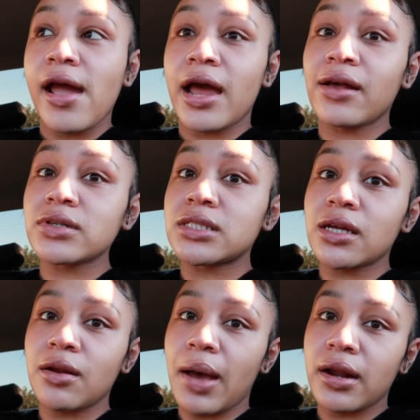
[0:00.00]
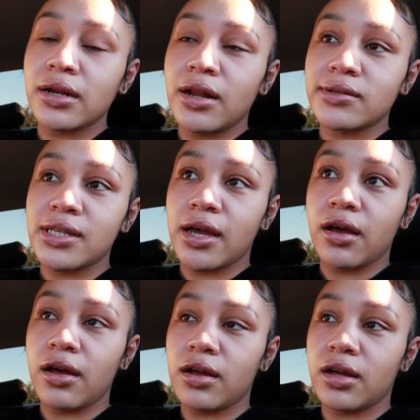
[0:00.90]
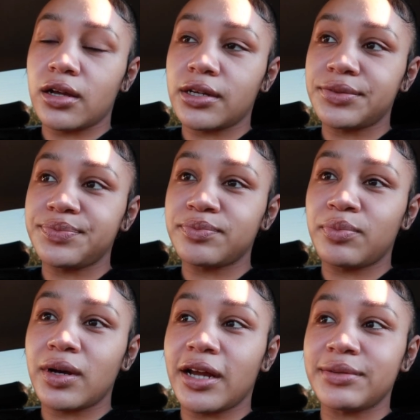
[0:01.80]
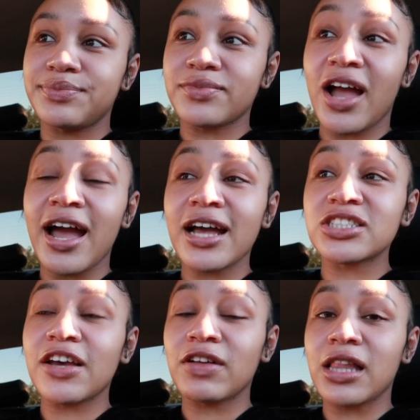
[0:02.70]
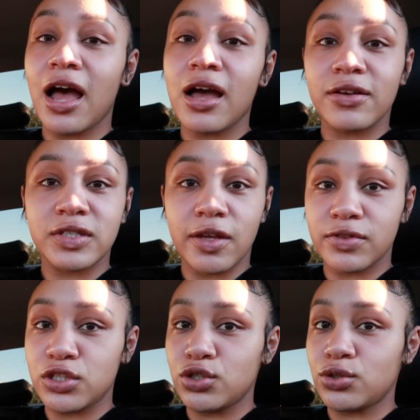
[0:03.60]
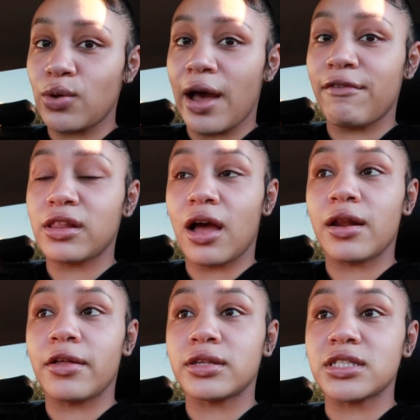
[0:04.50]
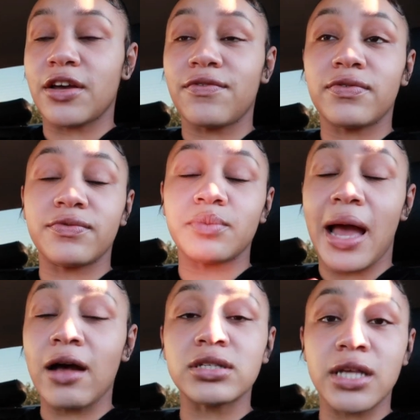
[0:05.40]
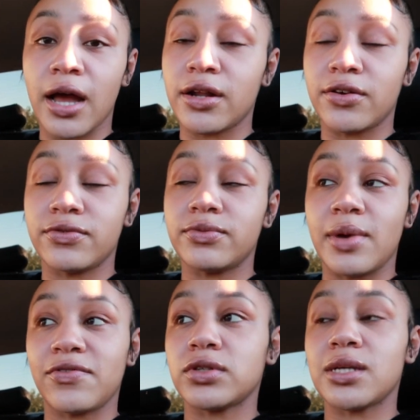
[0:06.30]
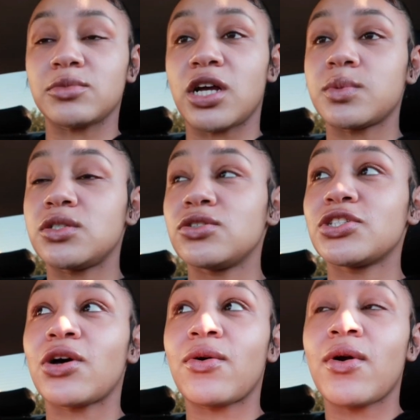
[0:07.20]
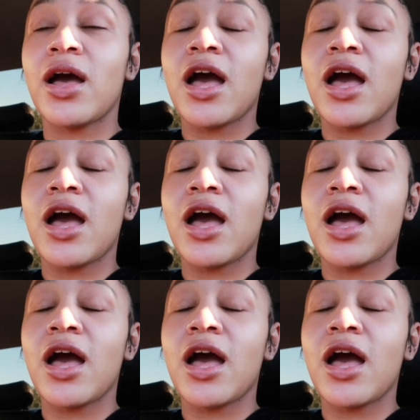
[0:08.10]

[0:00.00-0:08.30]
And I was thinking about it, and I was like, huh. But I actually have a lot of stuff to do. I have a lot of stuff outside of my full-time job to do, so